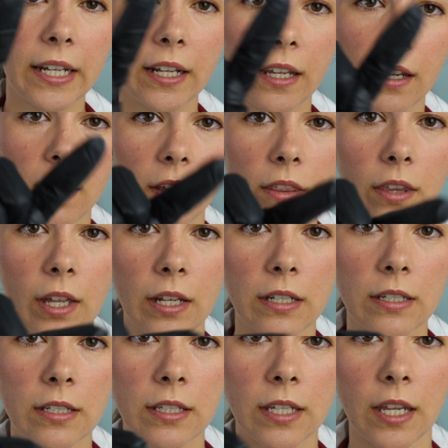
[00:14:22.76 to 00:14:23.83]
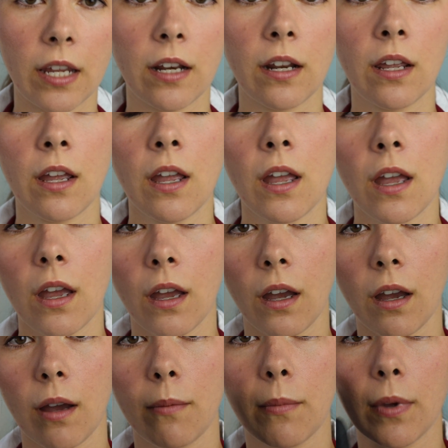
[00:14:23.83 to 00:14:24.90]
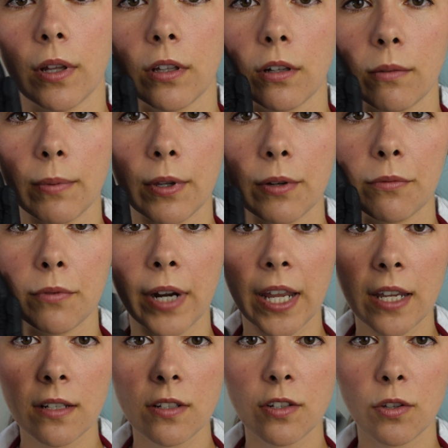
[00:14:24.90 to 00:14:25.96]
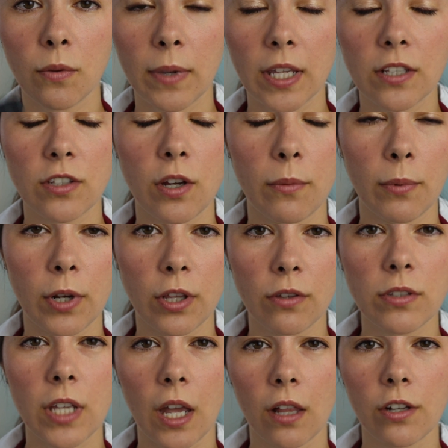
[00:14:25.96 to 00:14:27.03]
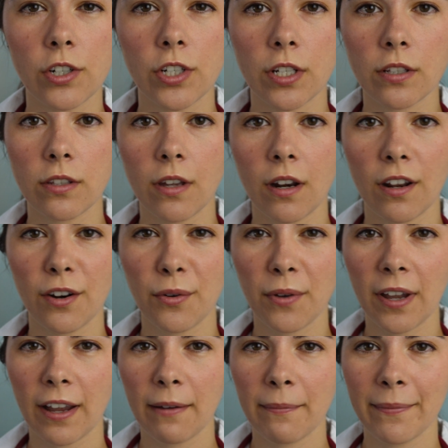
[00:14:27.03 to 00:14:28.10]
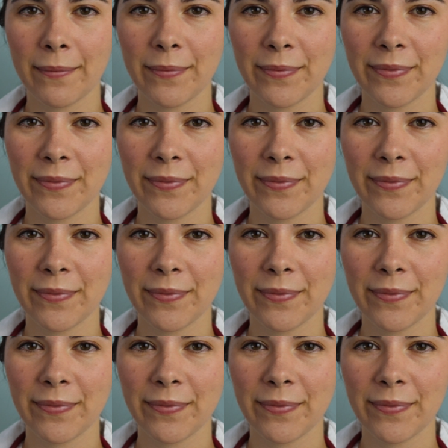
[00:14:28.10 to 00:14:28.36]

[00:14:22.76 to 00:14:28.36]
getting that skin a little bit raised, so we can start putting those allergens on it, okay?